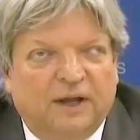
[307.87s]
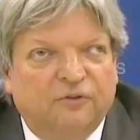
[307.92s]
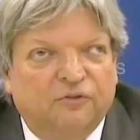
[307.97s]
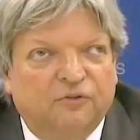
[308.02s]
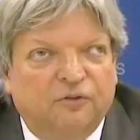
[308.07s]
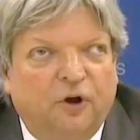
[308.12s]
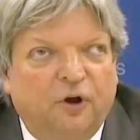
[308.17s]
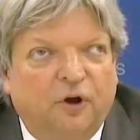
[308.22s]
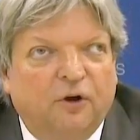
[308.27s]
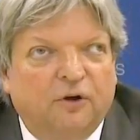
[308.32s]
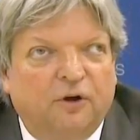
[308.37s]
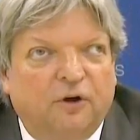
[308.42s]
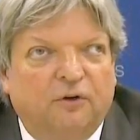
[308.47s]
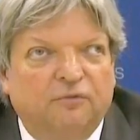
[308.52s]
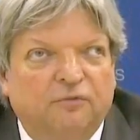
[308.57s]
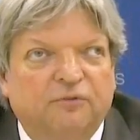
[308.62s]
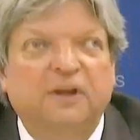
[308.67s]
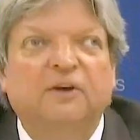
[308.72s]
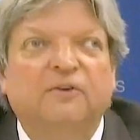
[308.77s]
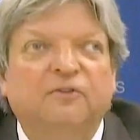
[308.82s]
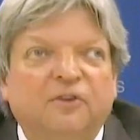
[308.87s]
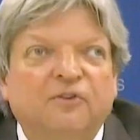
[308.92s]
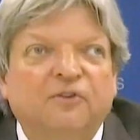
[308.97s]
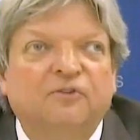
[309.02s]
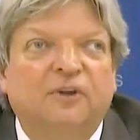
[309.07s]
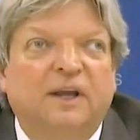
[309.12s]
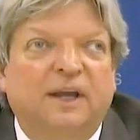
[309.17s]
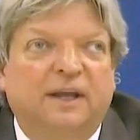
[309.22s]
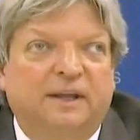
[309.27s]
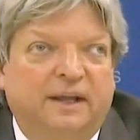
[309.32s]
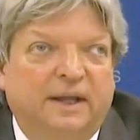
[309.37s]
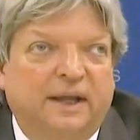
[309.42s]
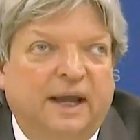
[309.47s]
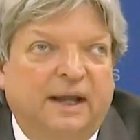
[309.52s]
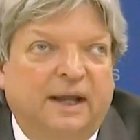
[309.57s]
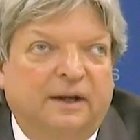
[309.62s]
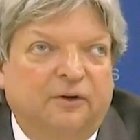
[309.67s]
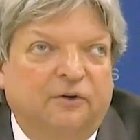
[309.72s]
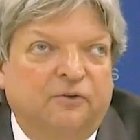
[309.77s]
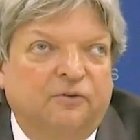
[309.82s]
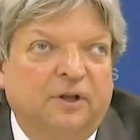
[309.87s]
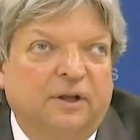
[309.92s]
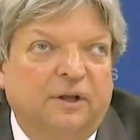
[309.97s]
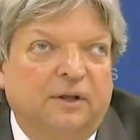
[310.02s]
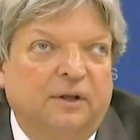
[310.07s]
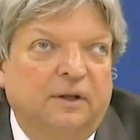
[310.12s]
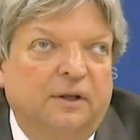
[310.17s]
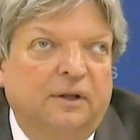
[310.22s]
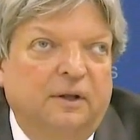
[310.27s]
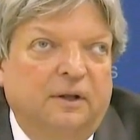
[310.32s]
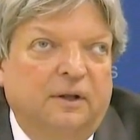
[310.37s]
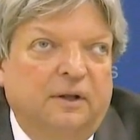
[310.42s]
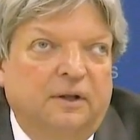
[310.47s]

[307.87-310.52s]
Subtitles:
to take stock of the existing indicators in